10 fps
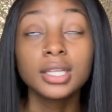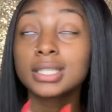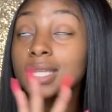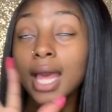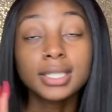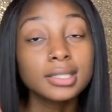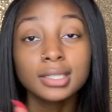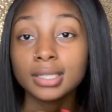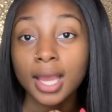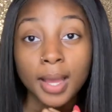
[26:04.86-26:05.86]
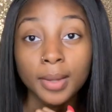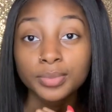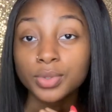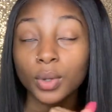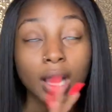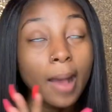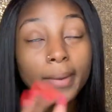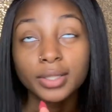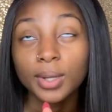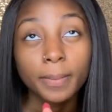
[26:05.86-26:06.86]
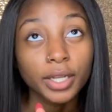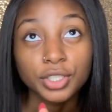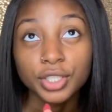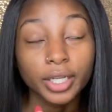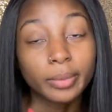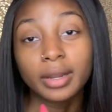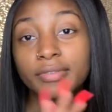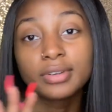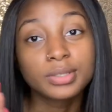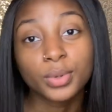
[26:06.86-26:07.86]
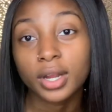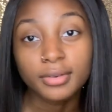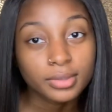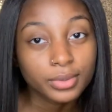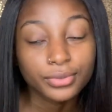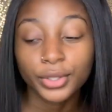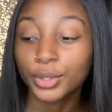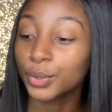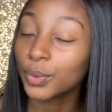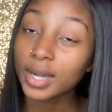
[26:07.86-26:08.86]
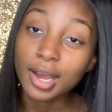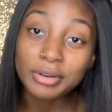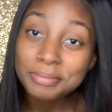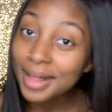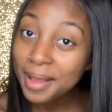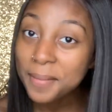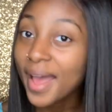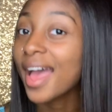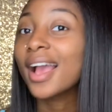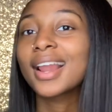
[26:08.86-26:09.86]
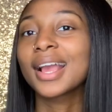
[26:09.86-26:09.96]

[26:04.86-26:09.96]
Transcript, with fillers: Slide into the DMs or comment under a picture, whatever is more comfortable for you, and I'll reply back.